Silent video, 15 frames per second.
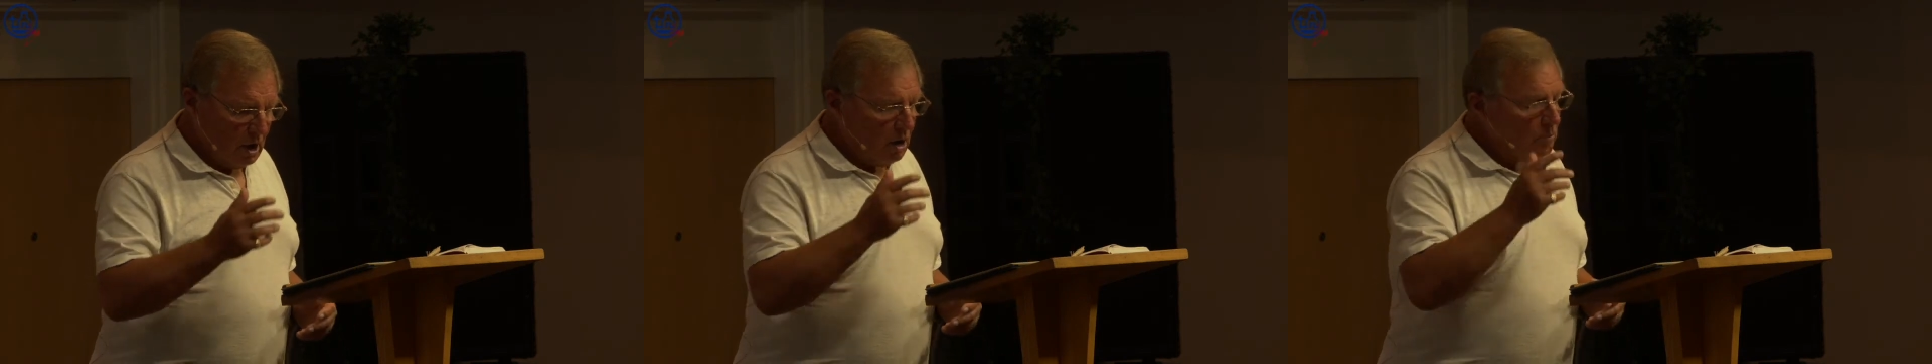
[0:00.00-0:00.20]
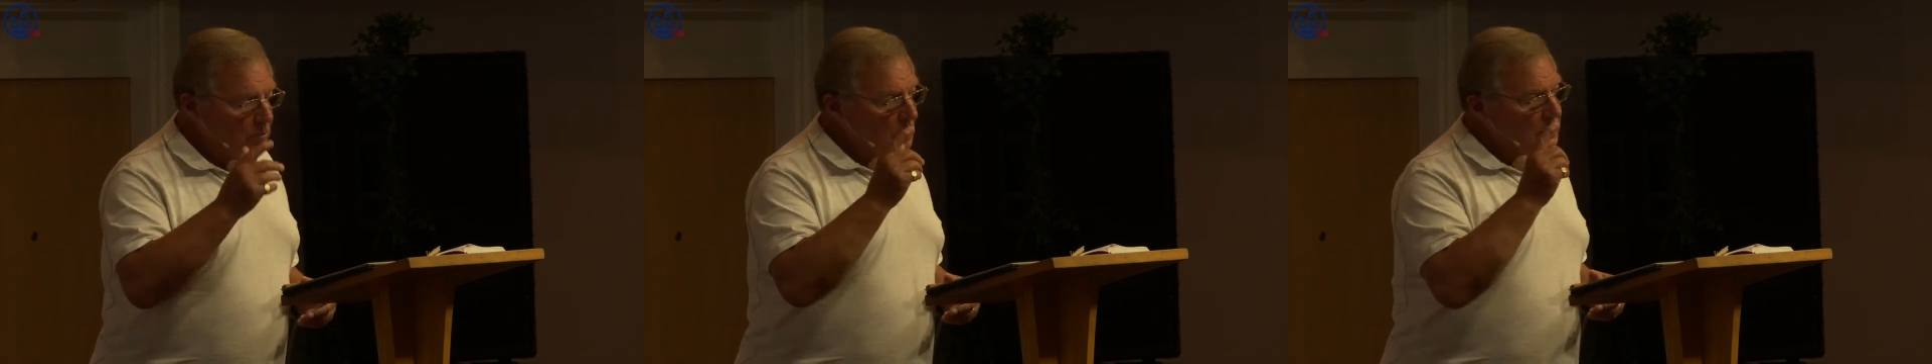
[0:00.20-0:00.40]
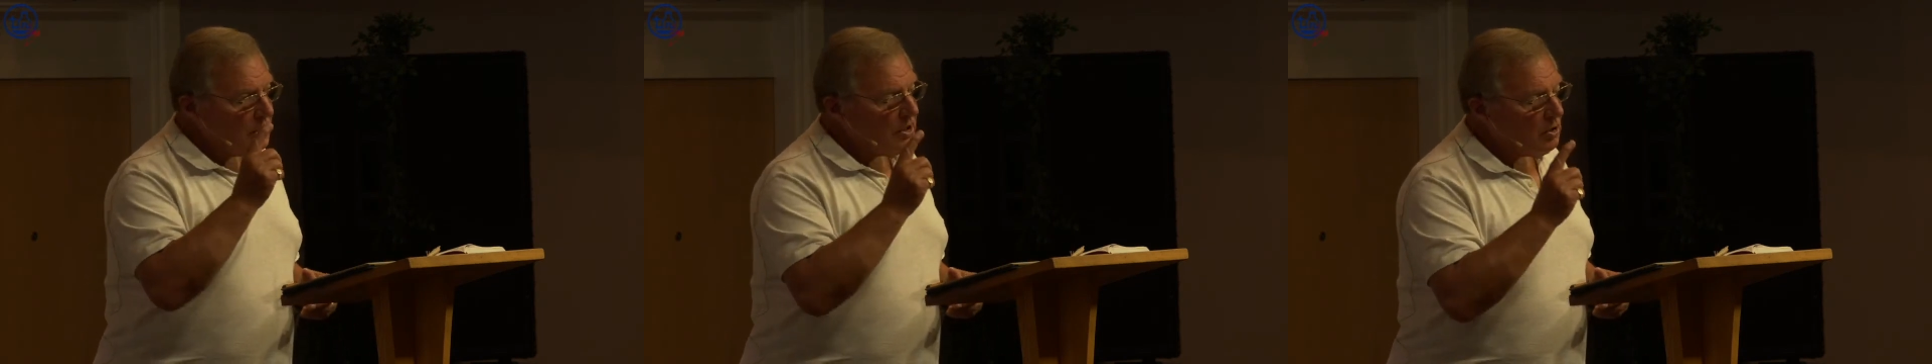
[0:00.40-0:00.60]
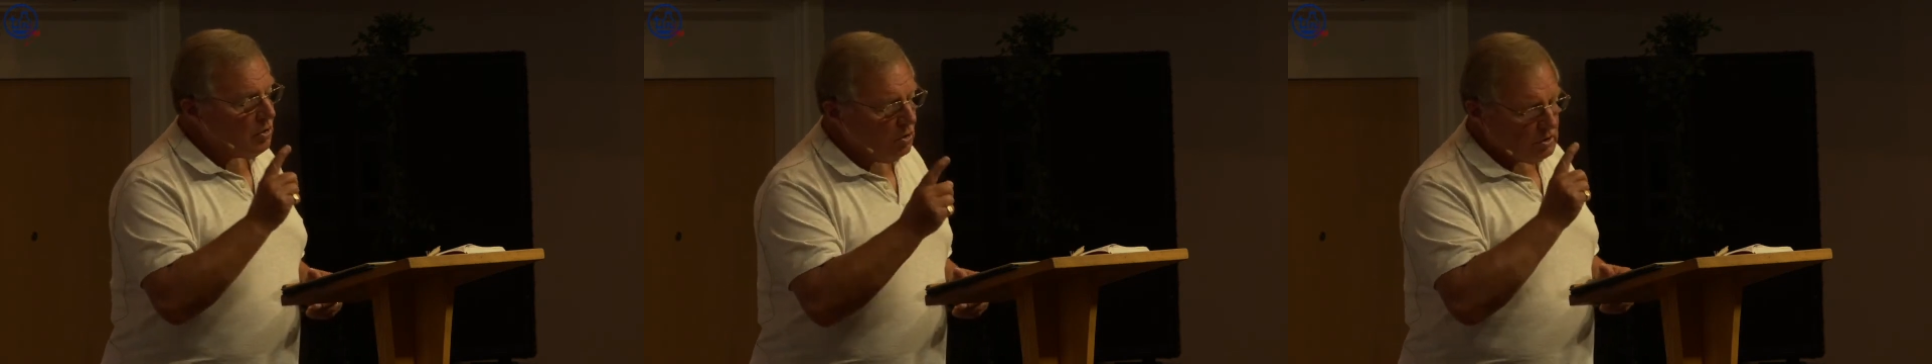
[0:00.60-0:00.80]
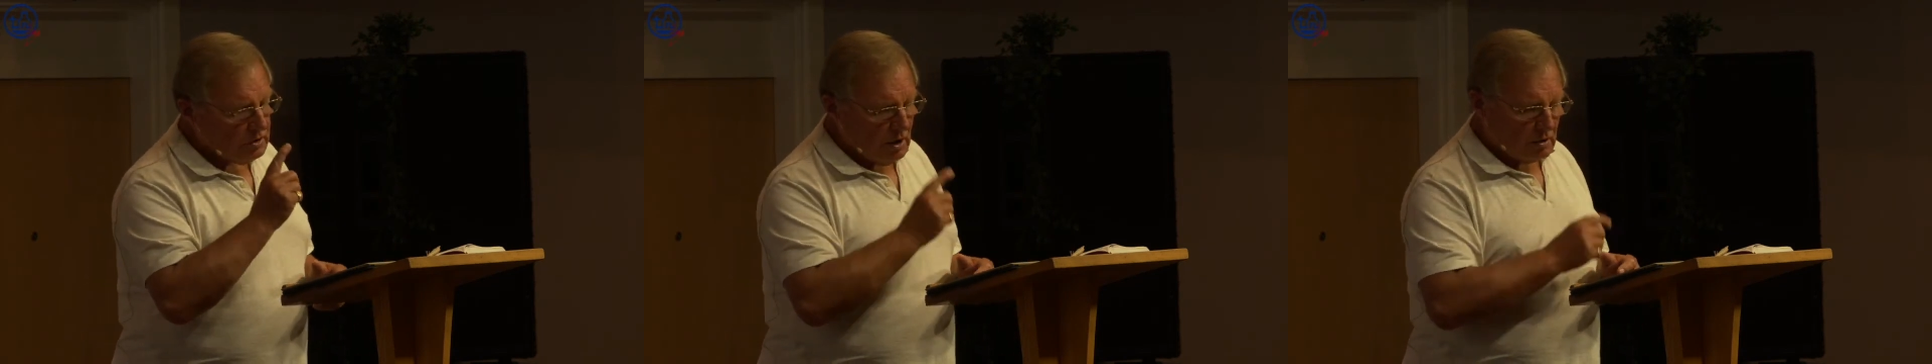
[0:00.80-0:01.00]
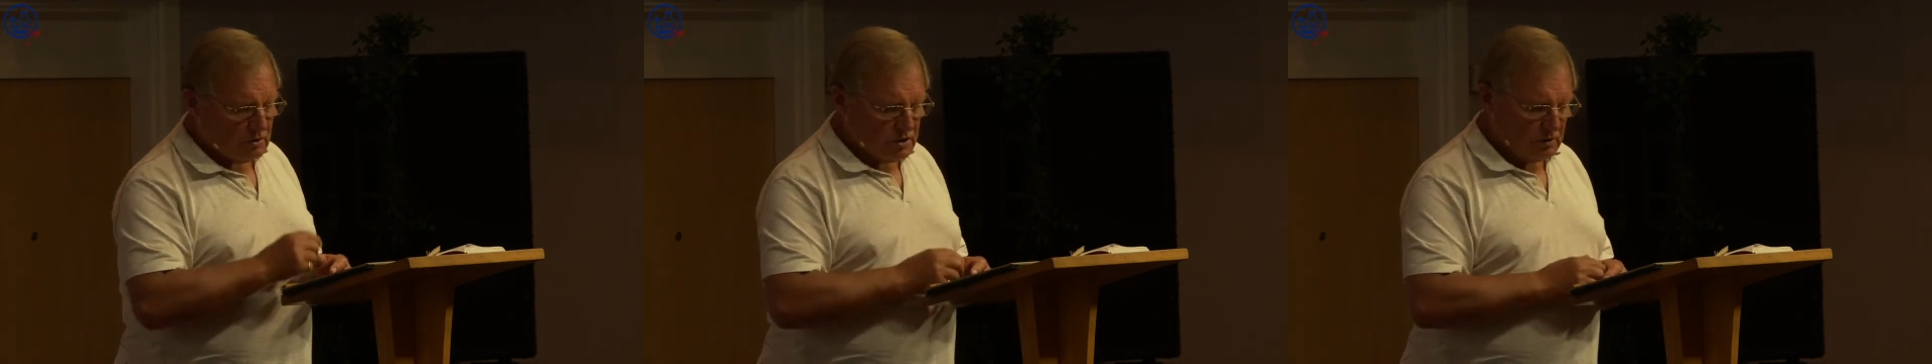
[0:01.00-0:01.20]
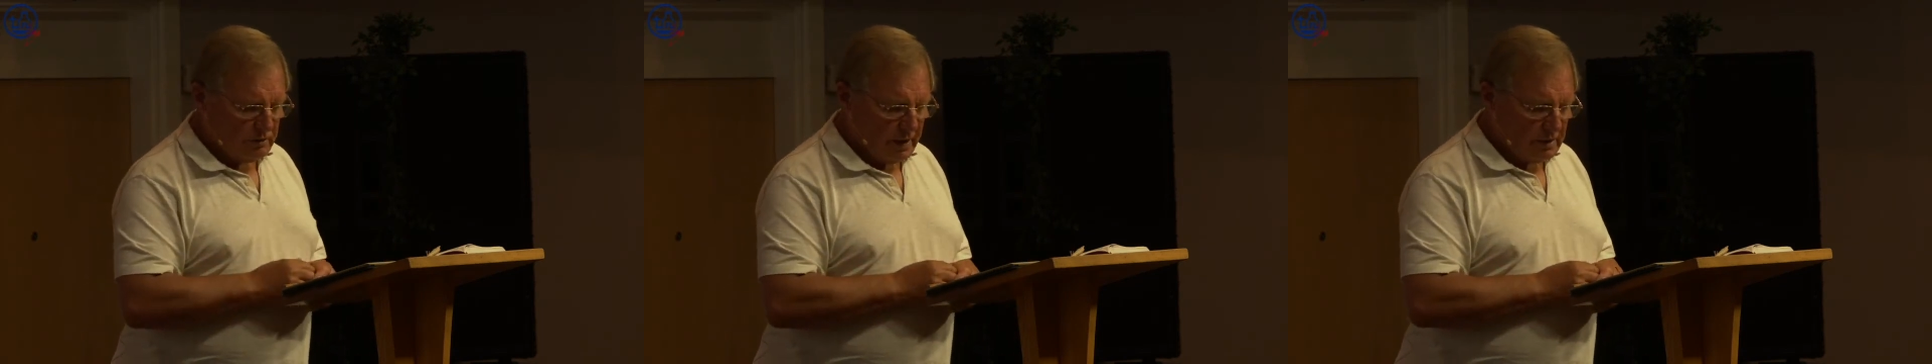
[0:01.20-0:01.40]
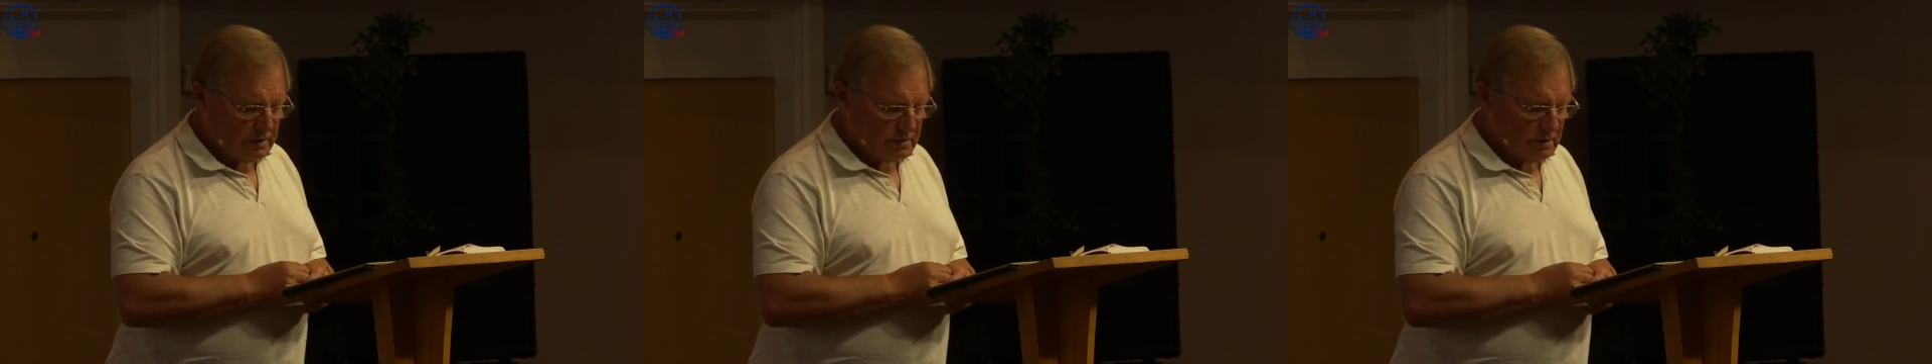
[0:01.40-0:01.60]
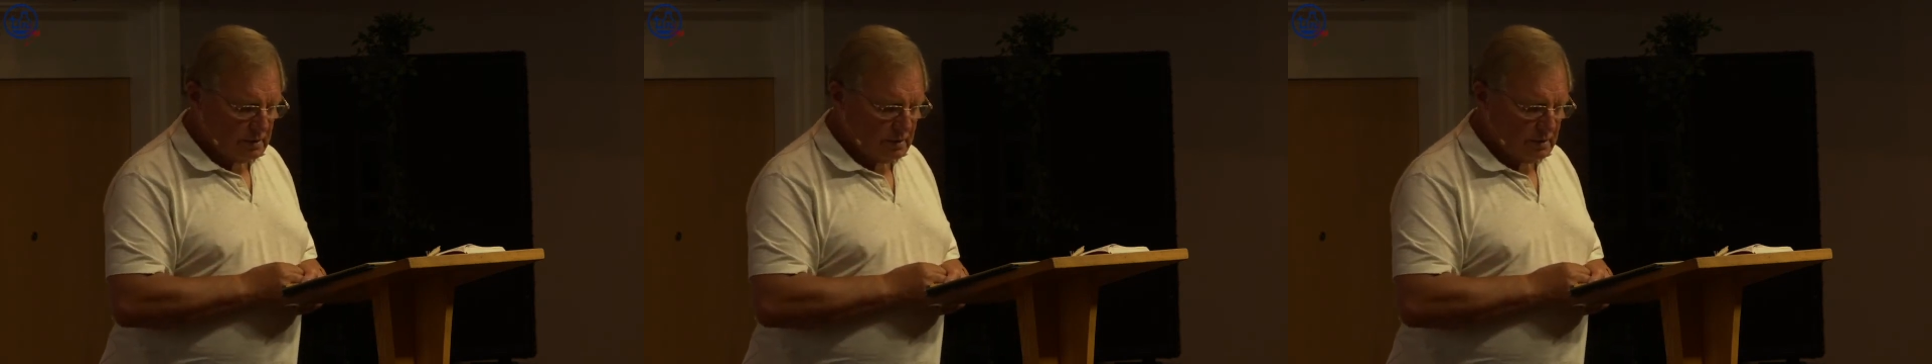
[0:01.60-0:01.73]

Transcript: but he could not do it